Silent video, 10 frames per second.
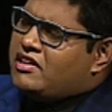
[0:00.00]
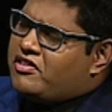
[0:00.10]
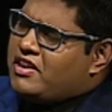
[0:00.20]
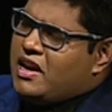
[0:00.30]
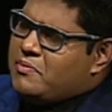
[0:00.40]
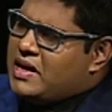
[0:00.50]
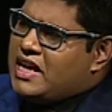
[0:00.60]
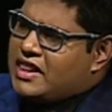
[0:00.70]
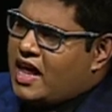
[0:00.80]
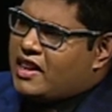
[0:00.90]
it really
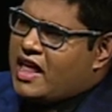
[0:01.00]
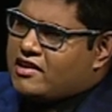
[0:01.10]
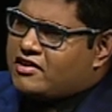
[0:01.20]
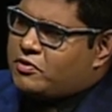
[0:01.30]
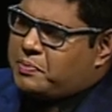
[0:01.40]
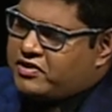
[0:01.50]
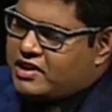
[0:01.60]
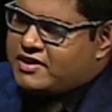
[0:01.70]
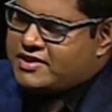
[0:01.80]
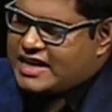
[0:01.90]
mean that there is a
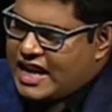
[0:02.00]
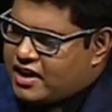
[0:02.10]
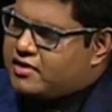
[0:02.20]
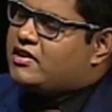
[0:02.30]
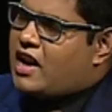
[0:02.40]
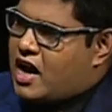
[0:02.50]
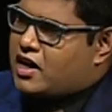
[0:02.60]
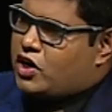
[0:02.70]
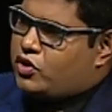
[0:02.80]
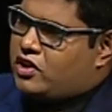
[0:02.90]
special status
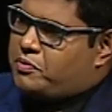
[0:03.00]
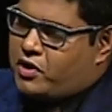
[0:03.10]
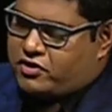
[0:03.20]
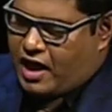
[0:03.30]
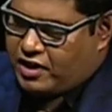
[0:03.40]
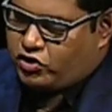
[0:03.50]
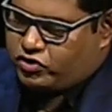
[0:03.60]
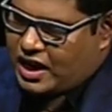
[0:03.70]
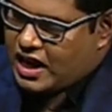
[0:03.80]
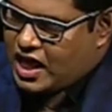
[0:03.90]
granted to this? Because as you
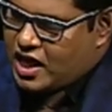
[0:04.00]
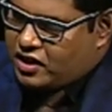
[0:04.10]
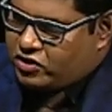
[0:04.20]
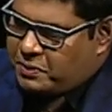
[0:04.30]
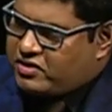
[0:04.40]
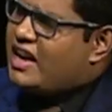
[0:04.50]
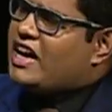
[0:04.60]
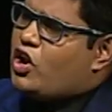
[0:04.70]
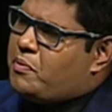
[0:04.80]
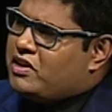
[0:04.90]
said, special
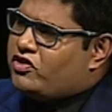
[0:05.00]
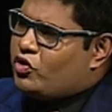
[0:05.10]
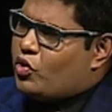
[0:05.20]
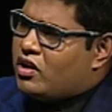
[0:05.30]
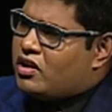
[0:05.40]
economic zone.